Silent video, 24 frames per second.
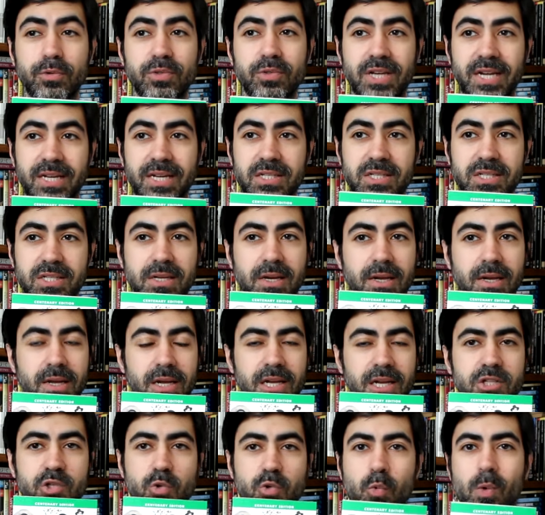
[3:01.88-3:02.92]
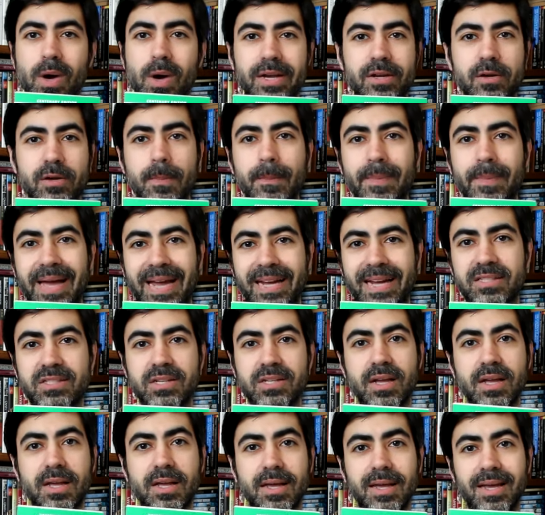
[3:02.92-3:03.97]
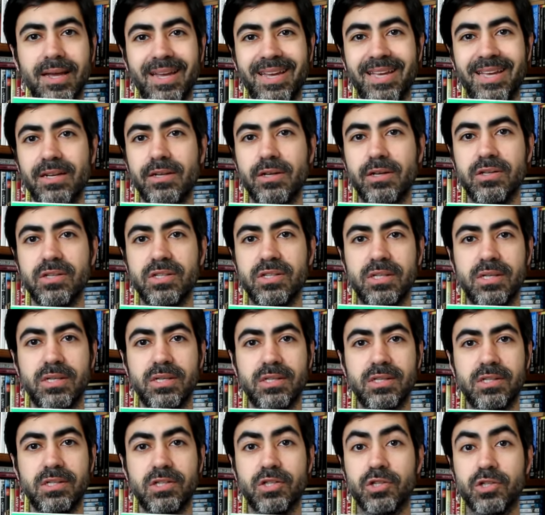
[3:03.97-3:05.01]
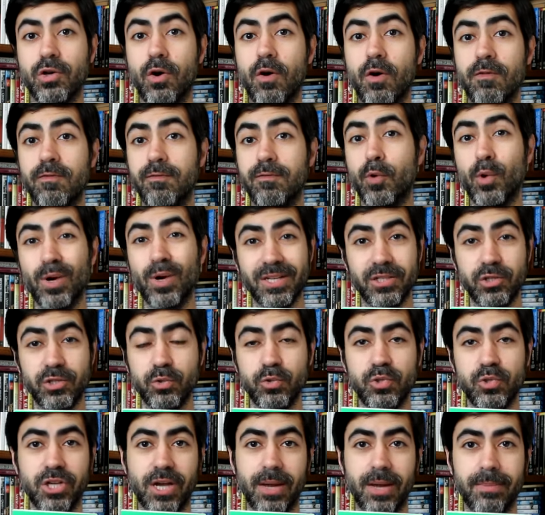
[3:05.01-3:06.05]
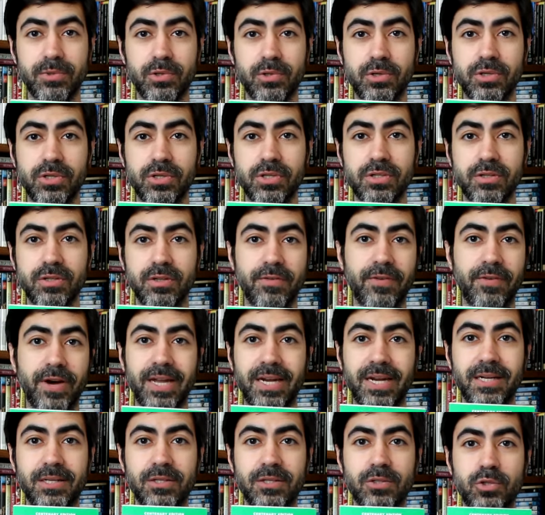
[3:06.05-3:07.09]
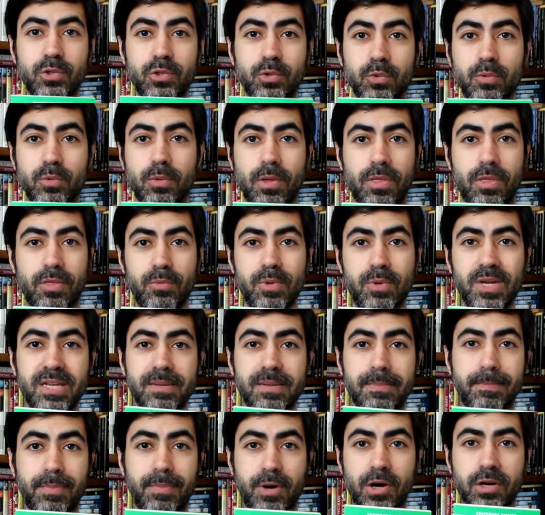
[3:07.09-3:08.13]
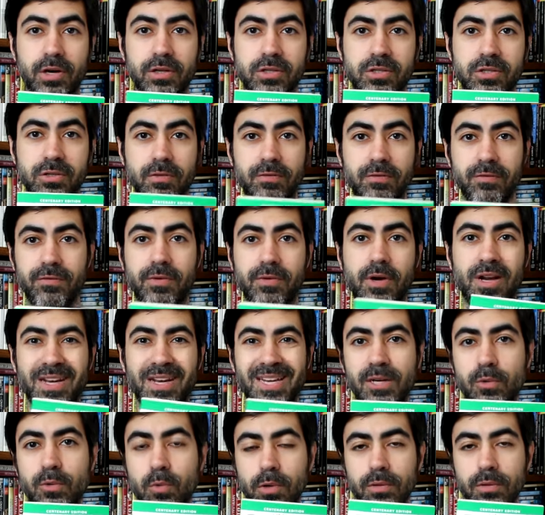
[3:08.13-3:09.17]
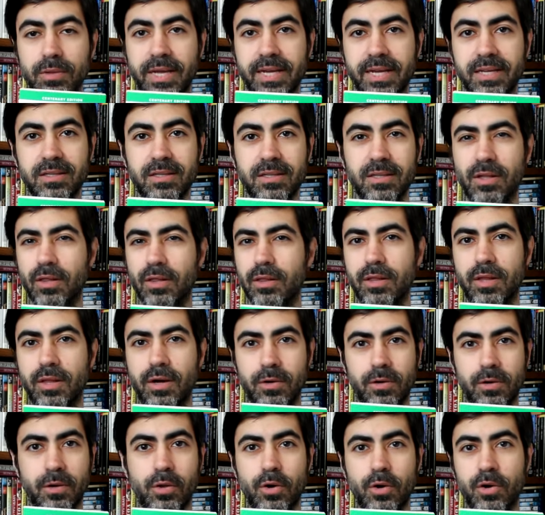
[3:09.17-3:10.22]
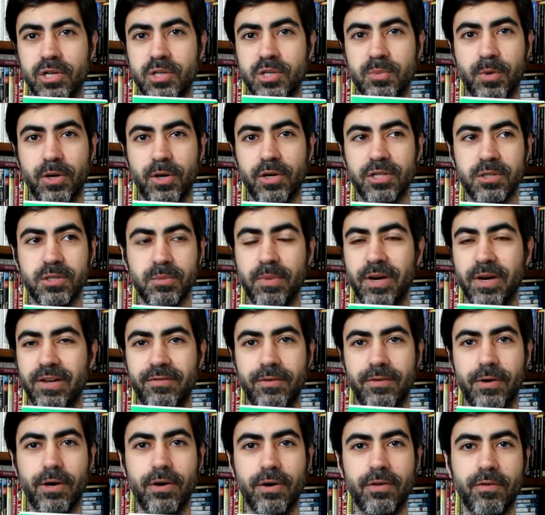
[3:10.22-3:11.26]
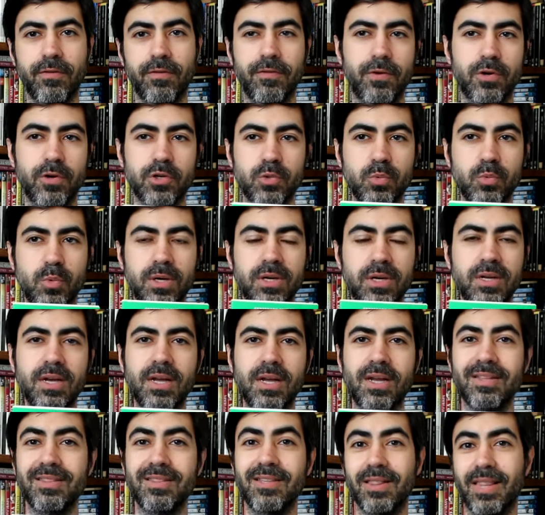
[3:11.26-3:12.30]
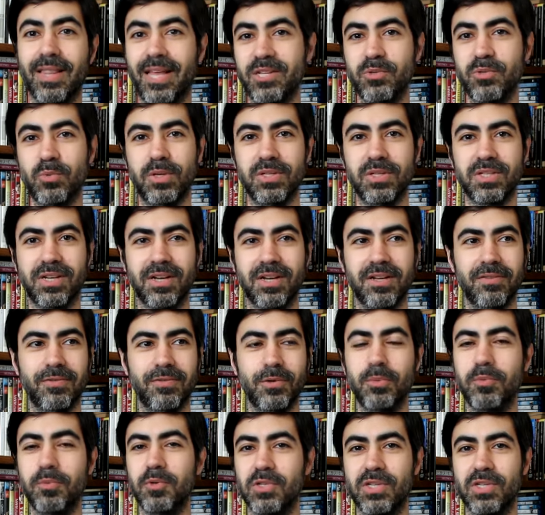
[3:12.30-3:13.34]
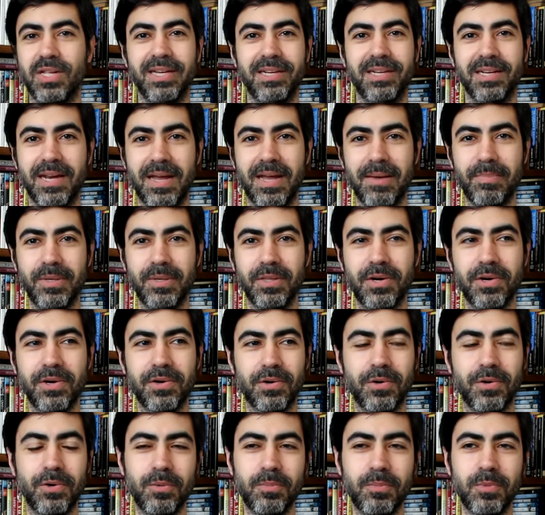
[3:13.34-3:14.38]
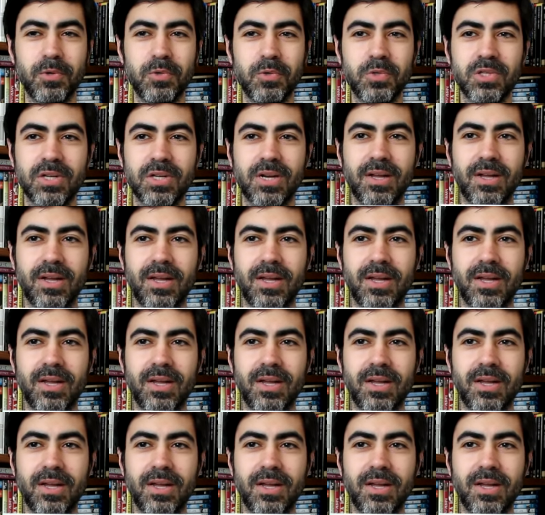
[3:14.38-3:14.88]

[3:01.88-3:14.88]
text. It's quite compact. It consists of 42 chapters divided into three parts of unequal length. The longest part is by far the first one. The last one is kind of almost like an epilogue, almost.